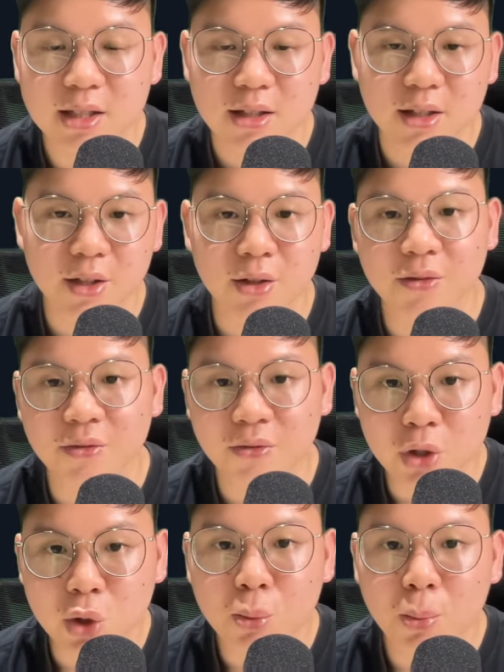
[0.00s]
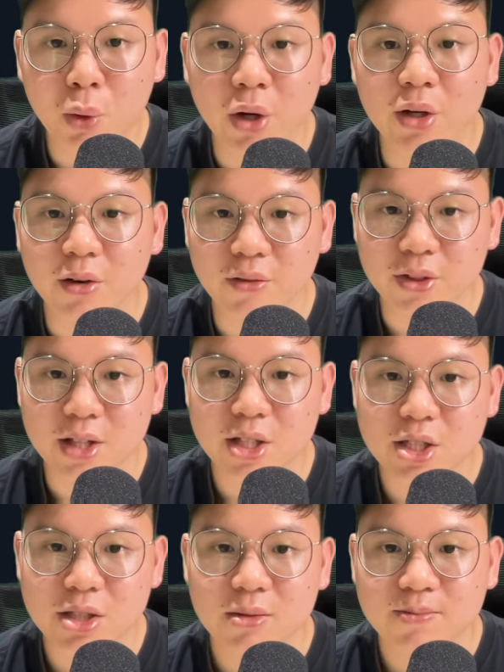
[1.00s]
viewpoint of
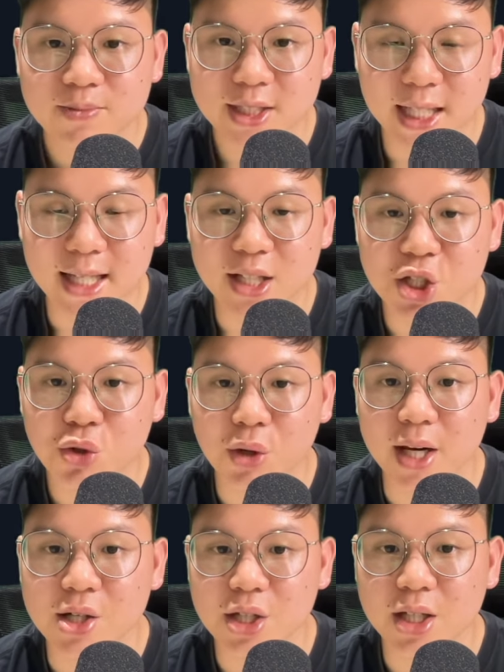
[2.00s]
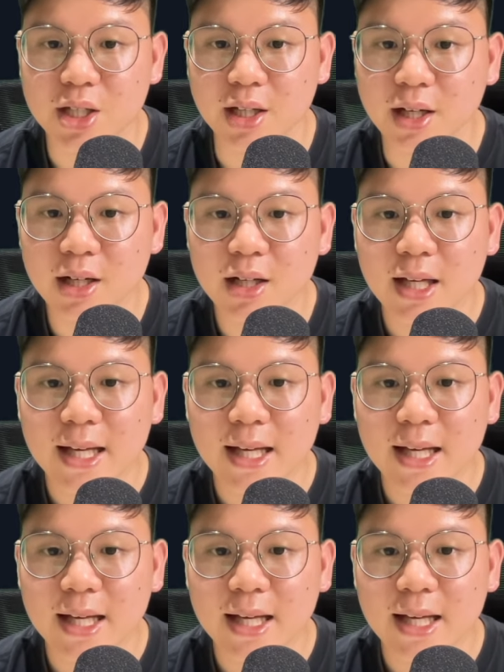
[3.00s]
this second strategy here.